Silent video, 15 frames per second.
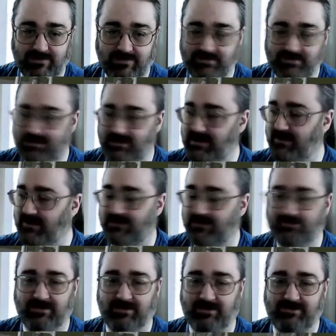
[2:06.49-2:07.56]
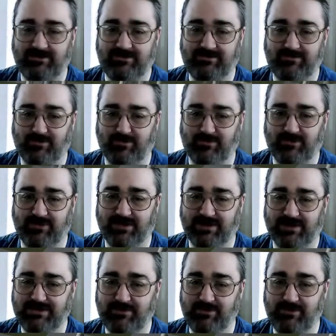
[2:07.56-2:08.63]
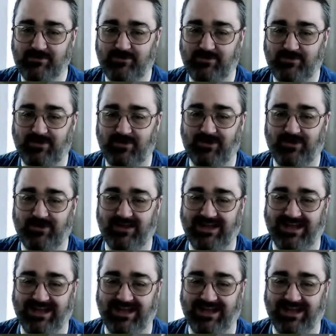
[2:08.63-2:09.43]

So there you go. That wasn't actually terribly useful.